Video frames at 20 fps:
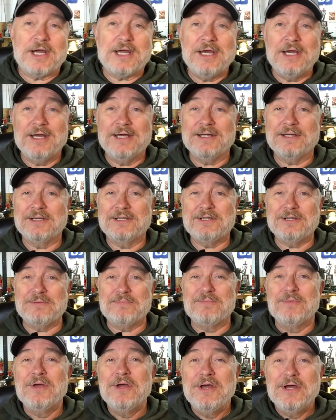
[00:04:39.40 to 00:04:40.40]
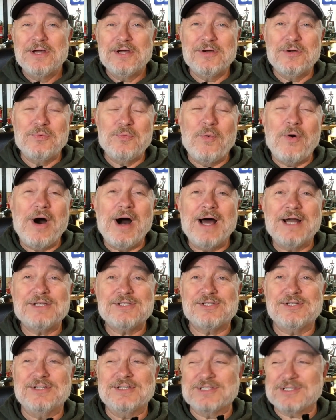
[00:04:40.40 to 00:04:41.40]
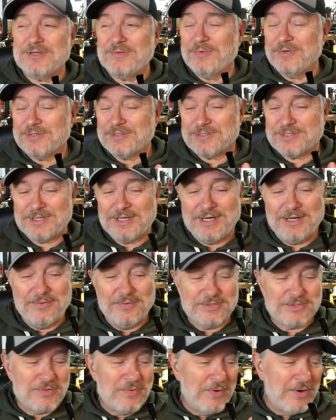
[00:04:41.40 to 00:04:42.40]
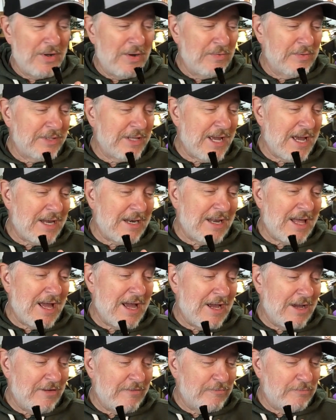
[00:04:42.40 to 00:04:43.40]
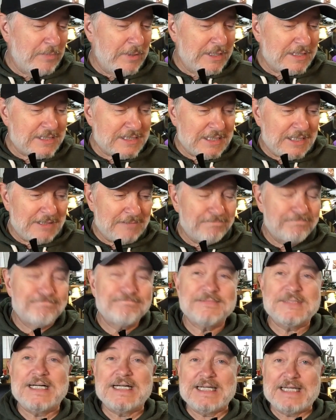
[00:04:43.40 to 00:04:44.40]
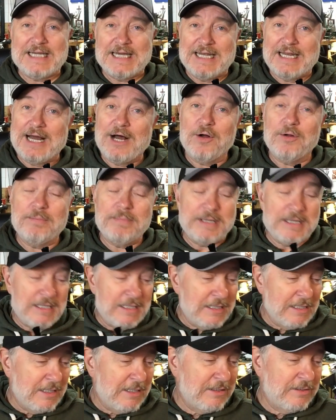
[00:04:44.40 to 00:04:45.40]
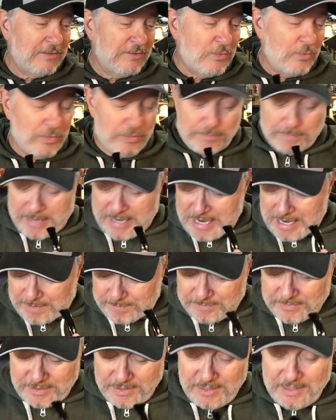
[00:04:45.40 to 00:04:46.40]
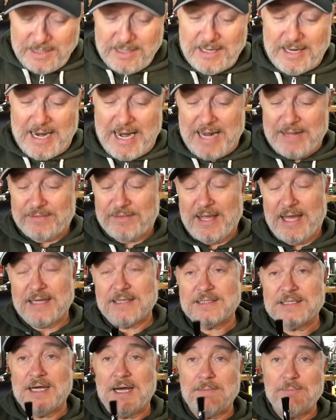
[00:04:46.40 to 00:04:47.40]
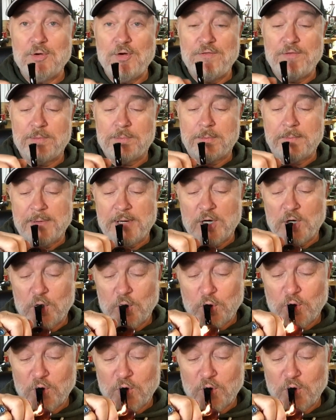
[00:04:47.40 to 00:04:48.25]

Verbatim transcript: could could watch and see what's uh, what's going on with that live. But uh, again, I'll be uh, with Pam at that uh, movie premiere.